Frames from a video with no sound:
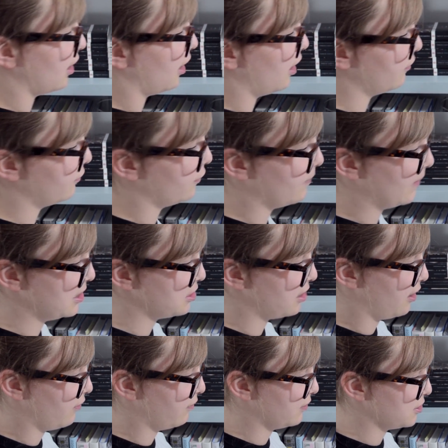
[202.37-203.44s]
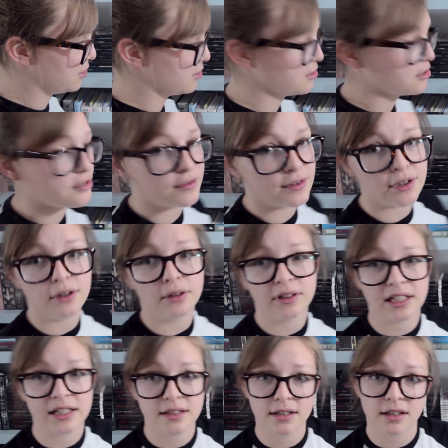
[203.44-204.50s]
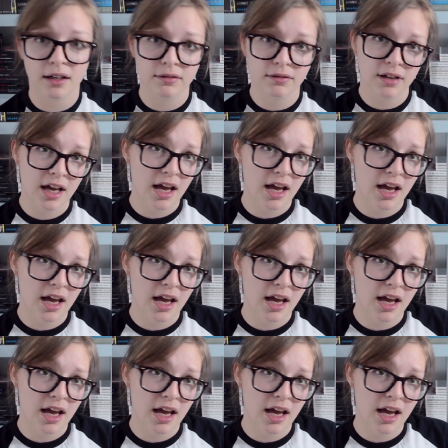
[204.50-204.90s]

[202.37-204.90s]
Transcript: half of my shelf which is just for Tolkien stuff,